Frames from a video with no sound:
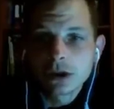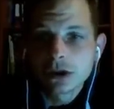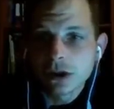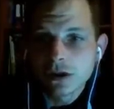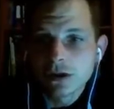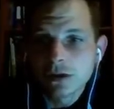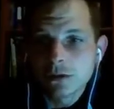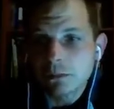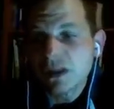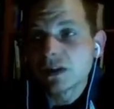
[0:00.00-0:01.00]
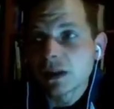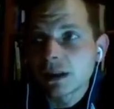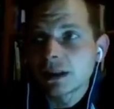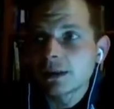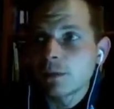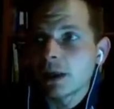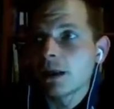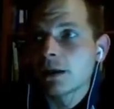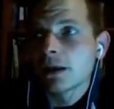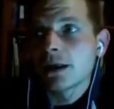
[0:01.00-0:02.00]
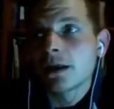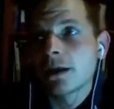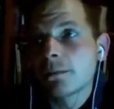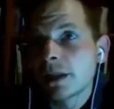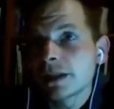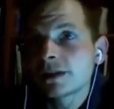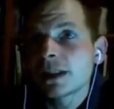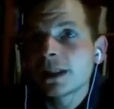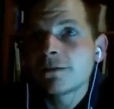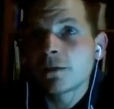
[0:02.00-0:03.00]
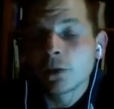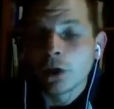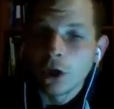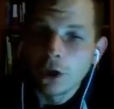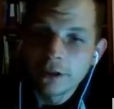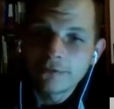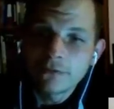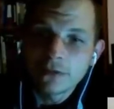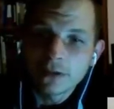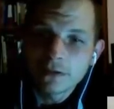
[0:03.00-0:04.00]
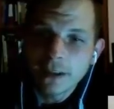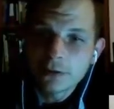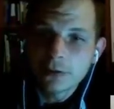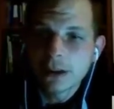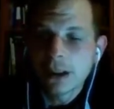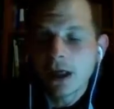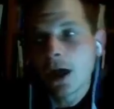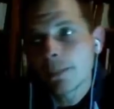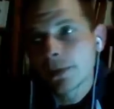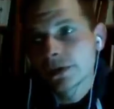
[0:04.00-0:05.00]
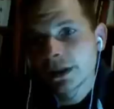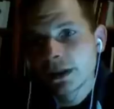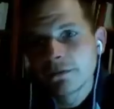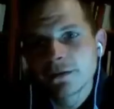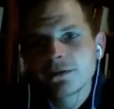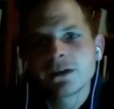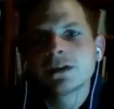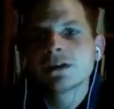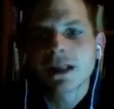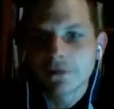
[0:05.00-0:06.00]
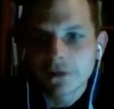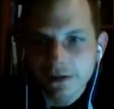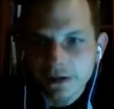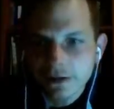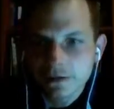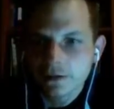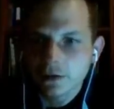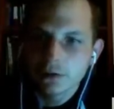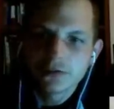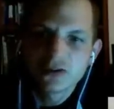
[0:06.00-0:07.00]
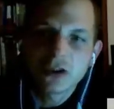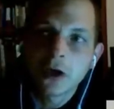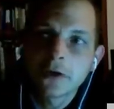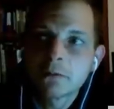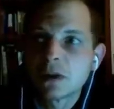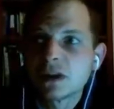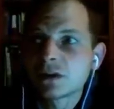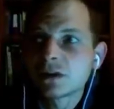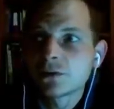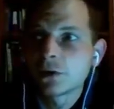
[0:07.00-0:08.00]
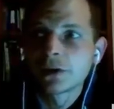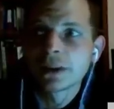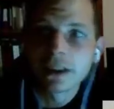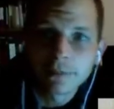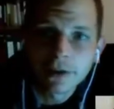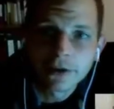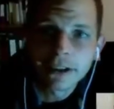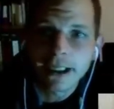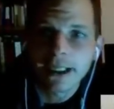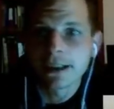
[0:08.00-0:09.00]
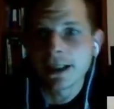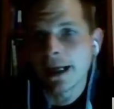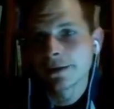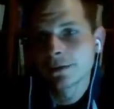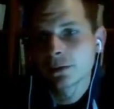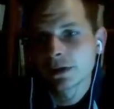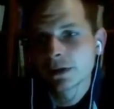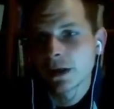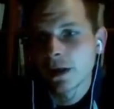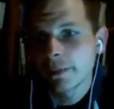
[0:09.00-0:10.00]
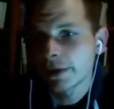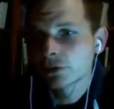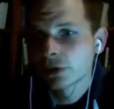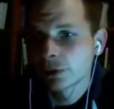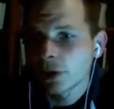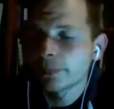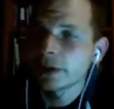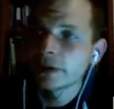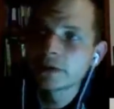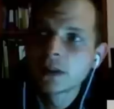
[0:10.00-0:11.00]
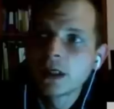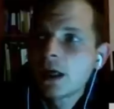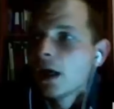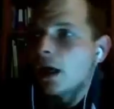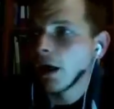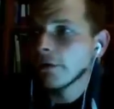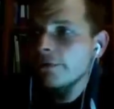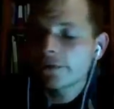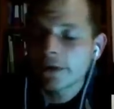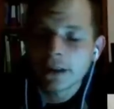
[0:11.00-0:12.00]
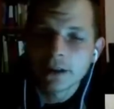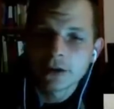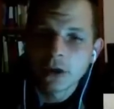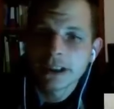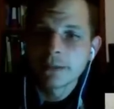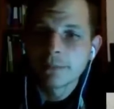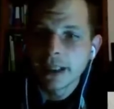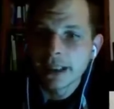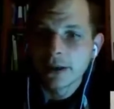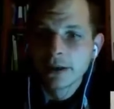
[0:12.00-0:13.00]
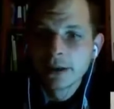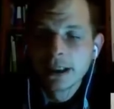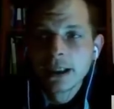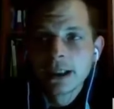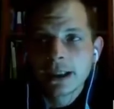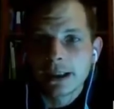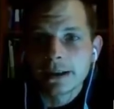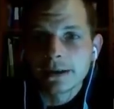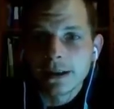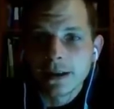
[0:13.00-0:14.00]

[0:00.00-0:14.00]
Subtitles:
which is basically, let's say from the early 15th century up until 1570s. So start with Fiore de Liberi and ends with the manuscript copies of Joachim Meyer. And